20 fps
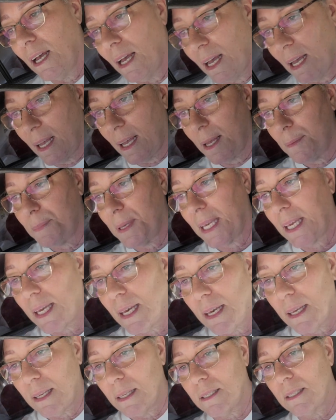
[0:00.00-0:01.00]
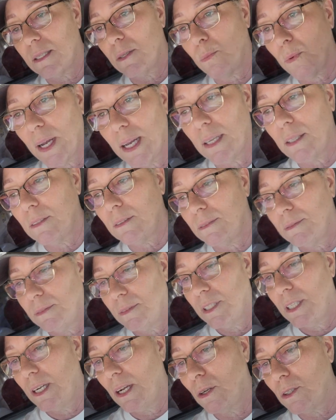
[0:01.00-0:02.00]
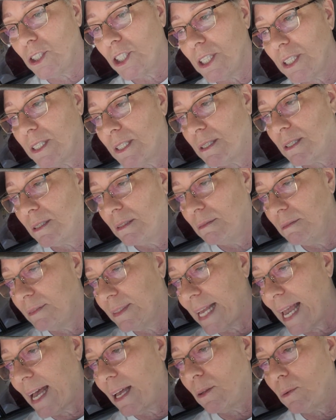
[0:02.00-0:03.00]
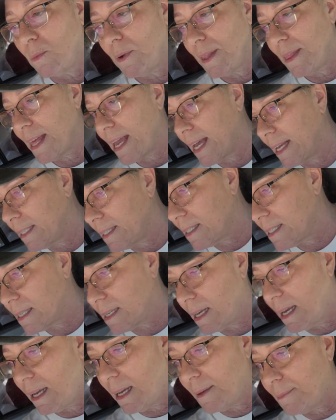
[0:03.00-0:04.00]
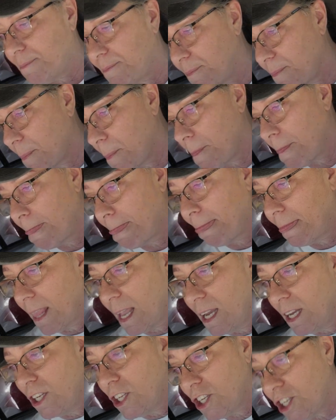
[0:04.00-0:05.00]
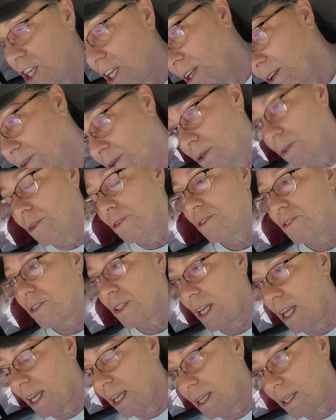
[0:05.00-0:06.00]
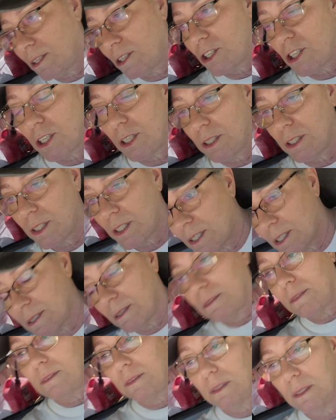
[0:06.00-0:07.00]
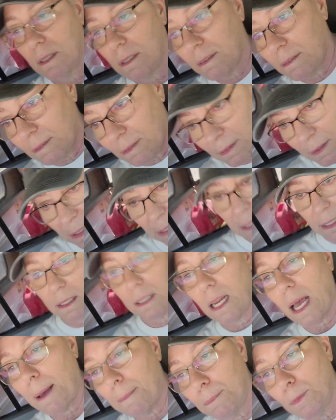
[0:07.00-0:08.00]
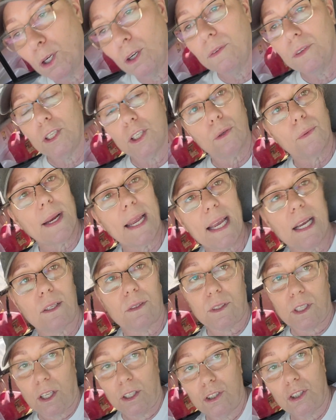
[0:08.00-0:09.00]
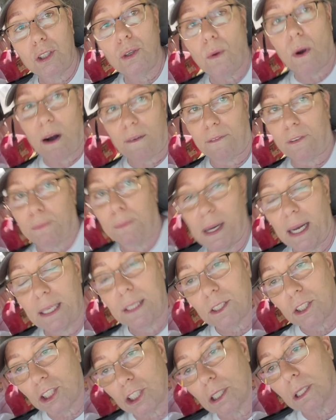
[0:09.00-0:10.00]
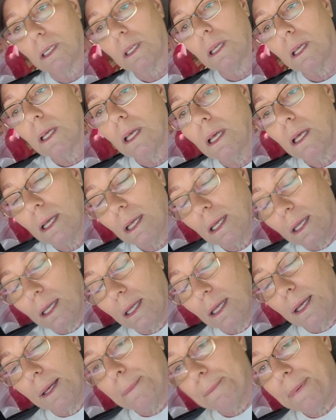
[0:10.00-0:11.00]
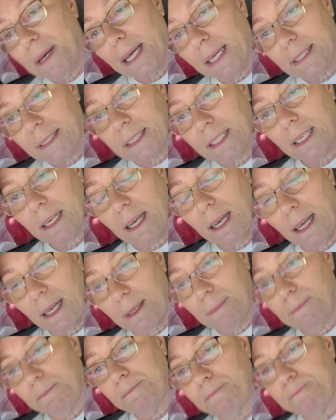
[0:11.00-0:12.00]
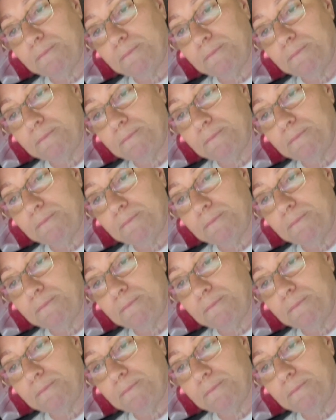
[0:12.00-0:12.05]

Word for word: uh, because, well, you know, she's down with that um, shingles and she's not moving around too awful much. But um,